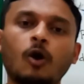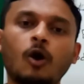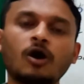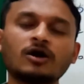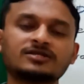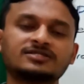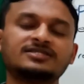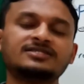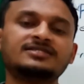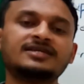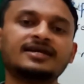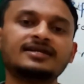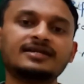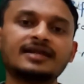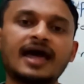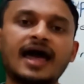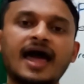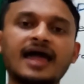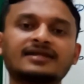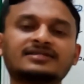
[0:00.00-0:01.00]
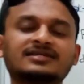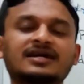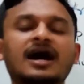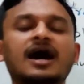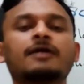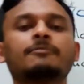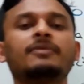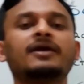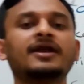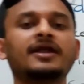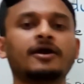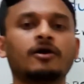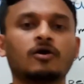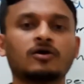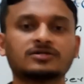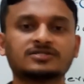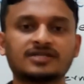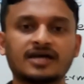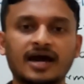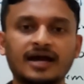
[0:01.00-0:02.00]
oxygen and carbon
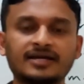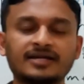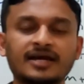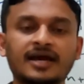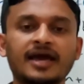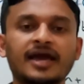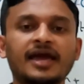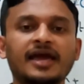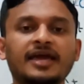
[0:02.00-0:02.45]
dioxide